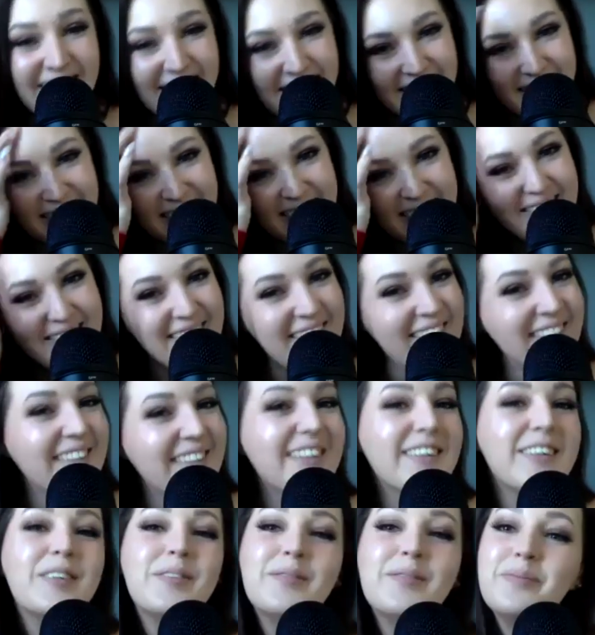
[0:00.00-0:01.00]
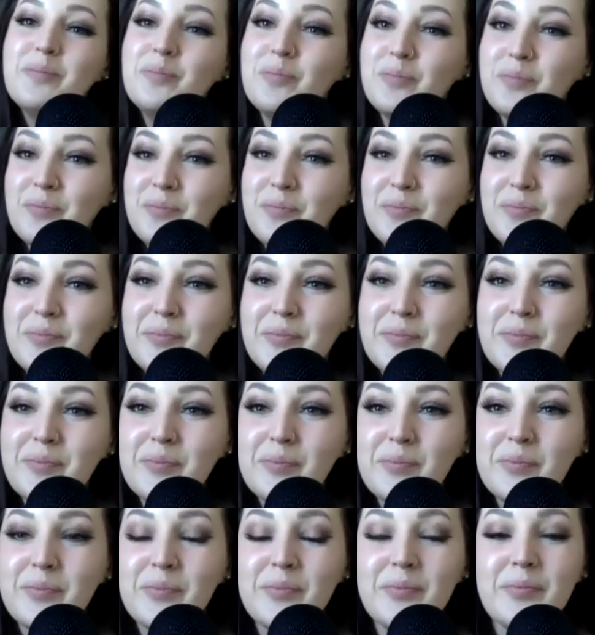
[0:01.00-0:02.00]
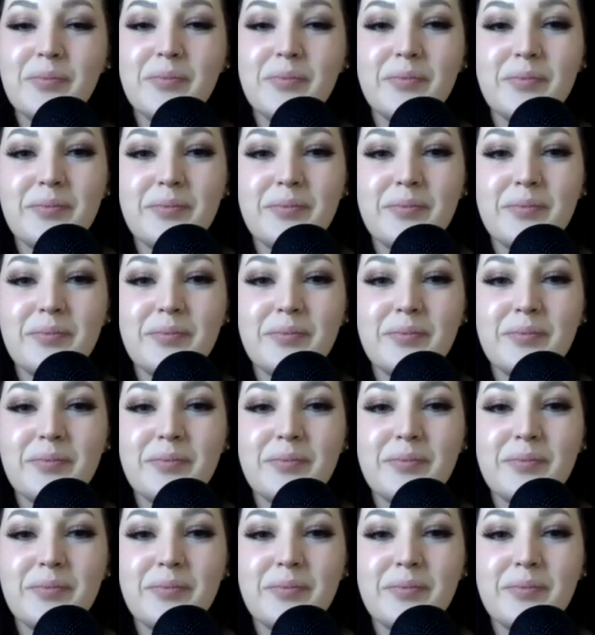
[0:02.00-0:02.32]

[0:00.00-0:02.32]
That's what I'm saying. And that's why I'm like, I'm